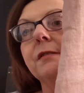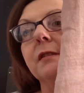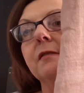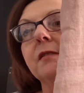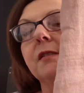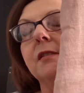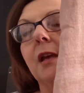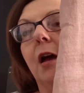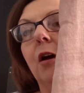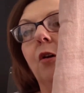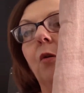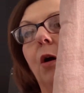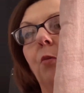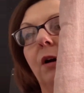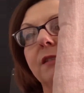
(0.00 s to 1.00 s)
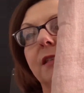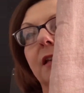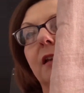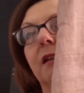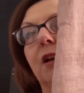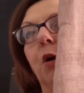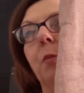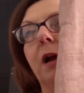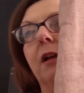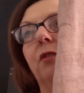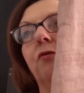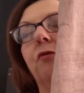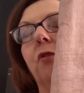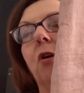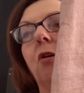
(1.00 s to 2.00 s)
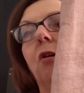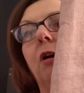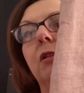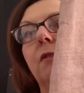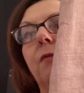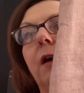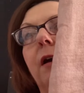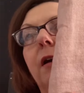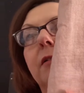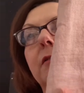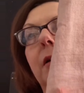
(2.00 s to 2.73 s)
and so I wasn't going to go back and frog all of that.